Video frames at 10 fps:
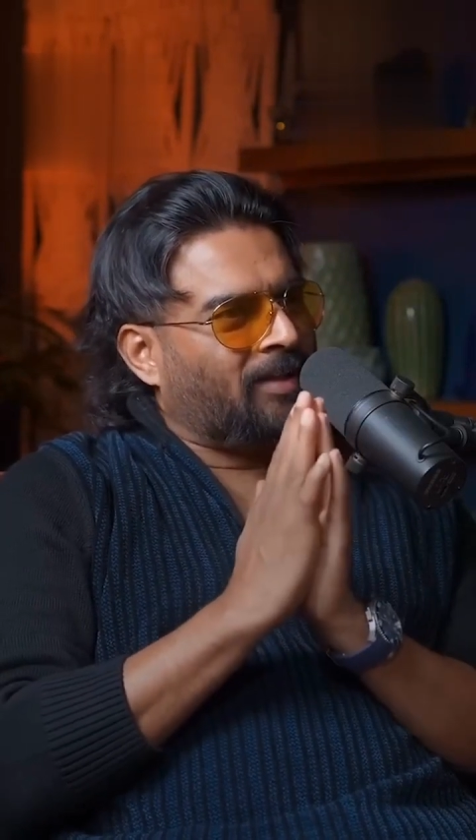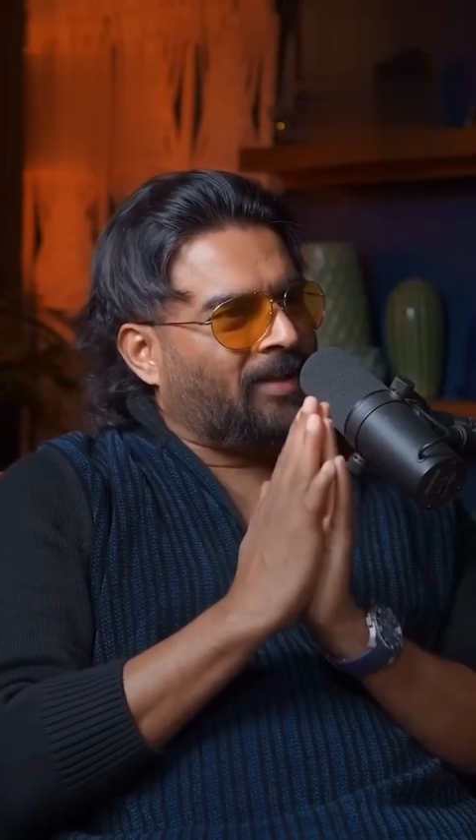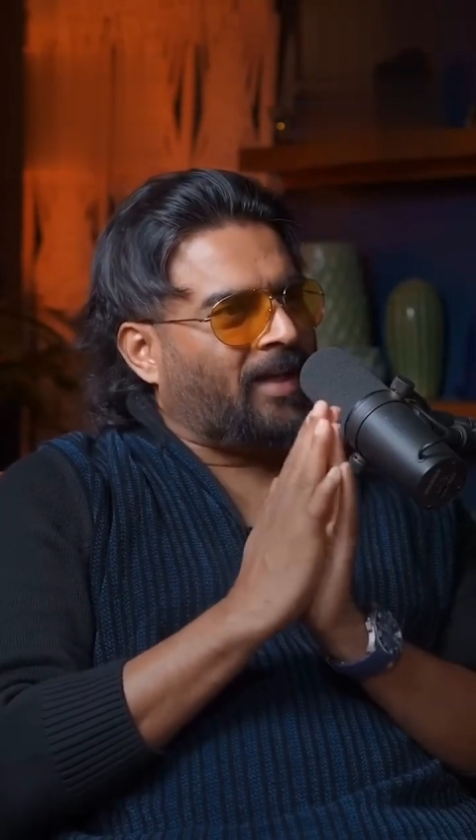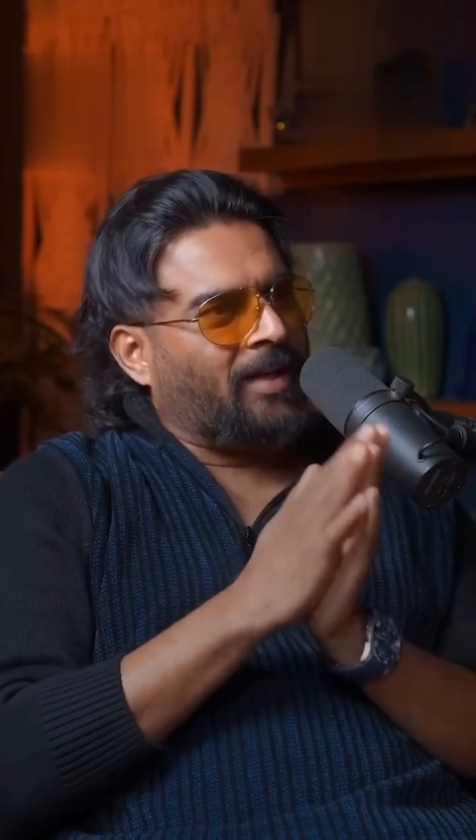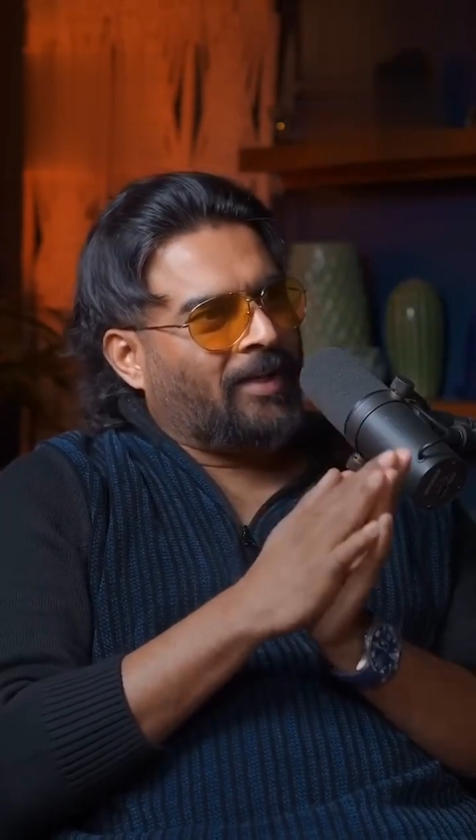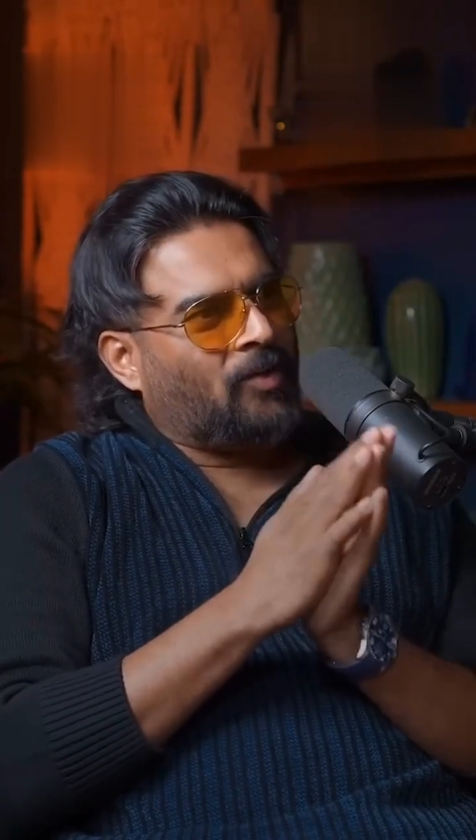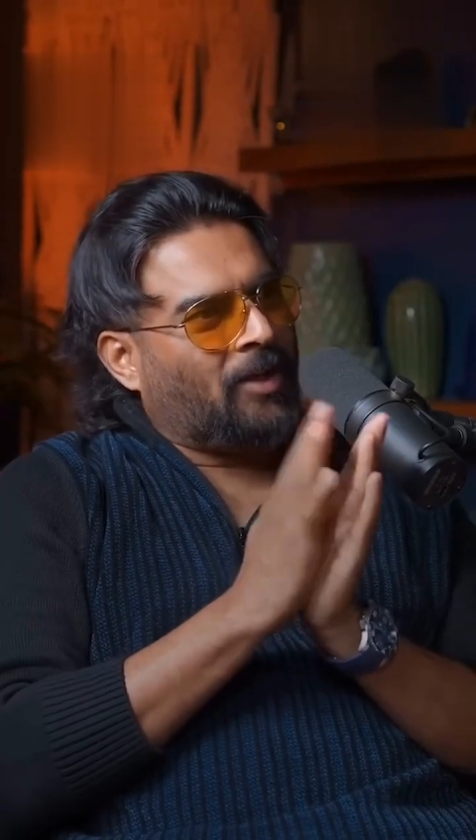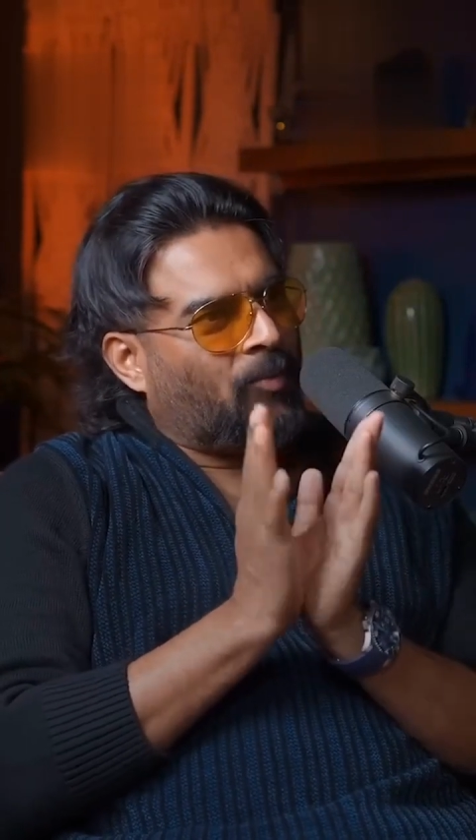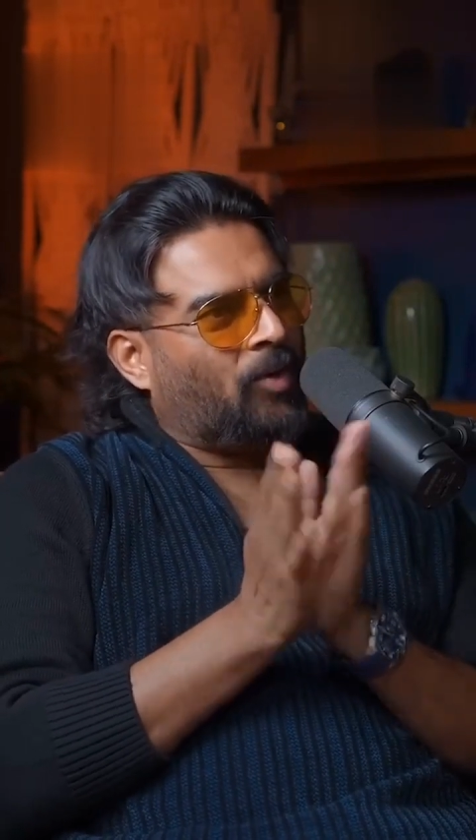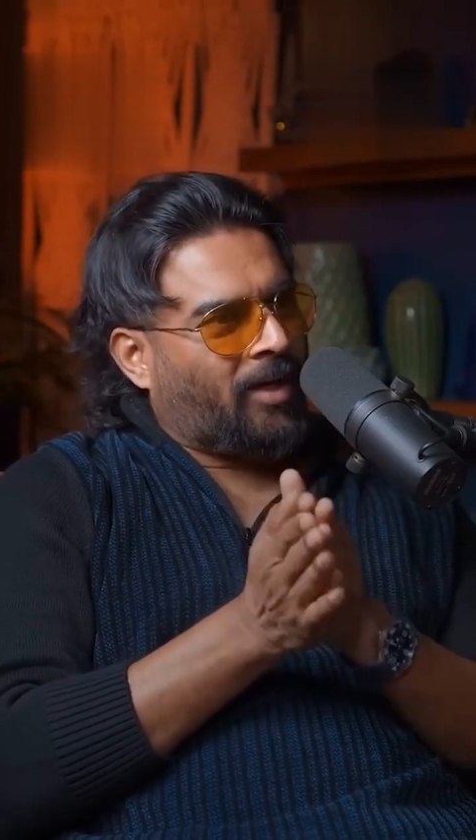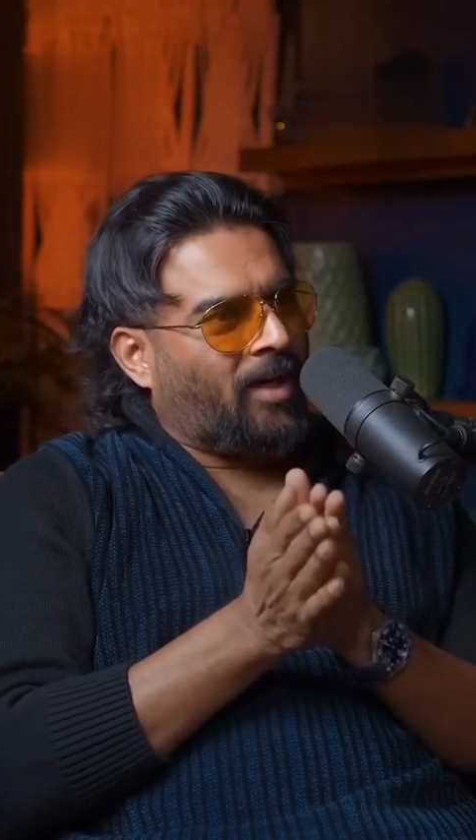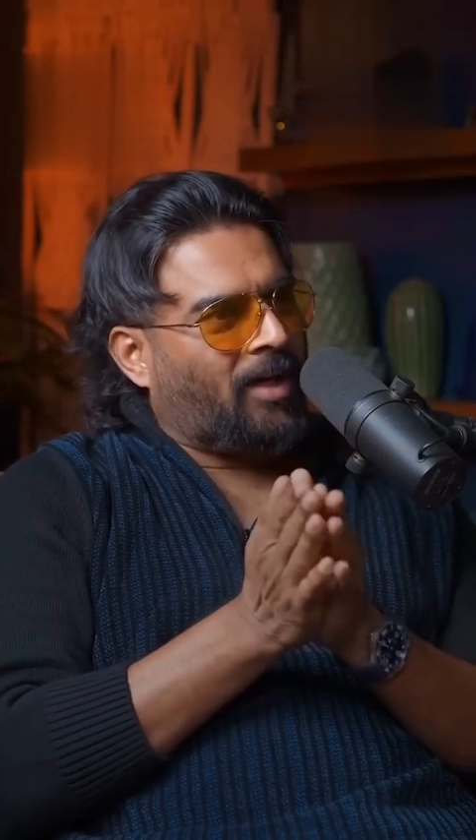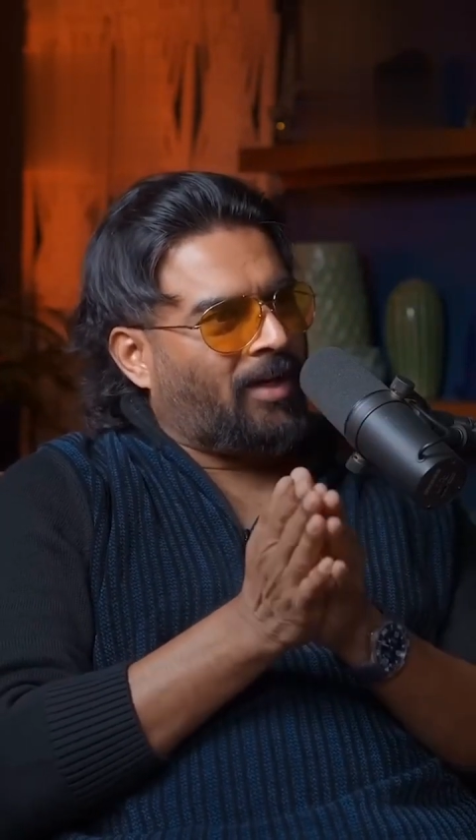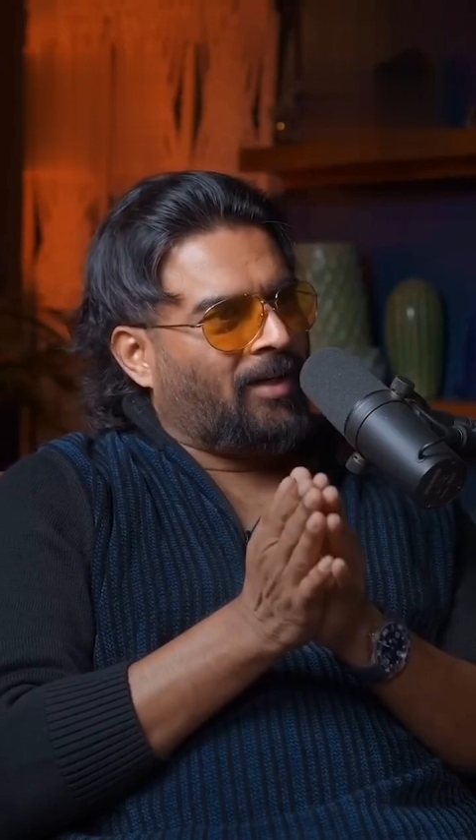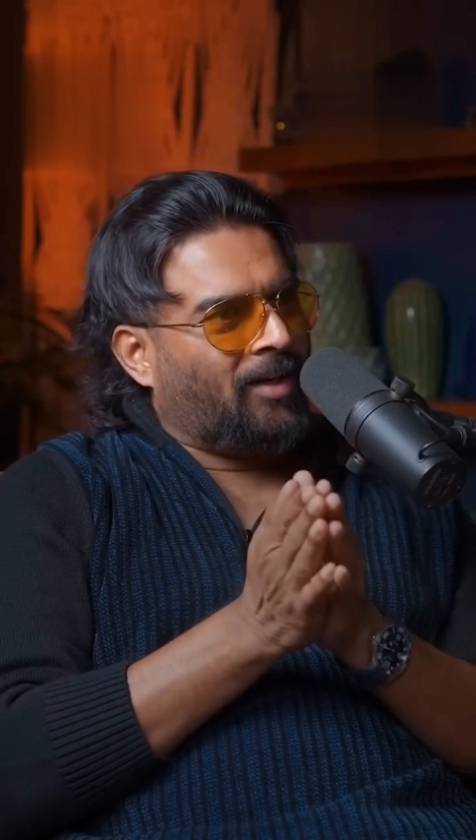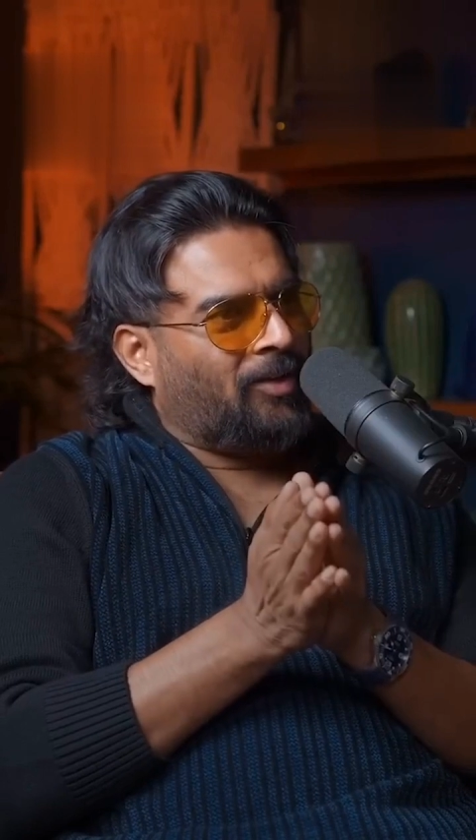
that I need to keep working hard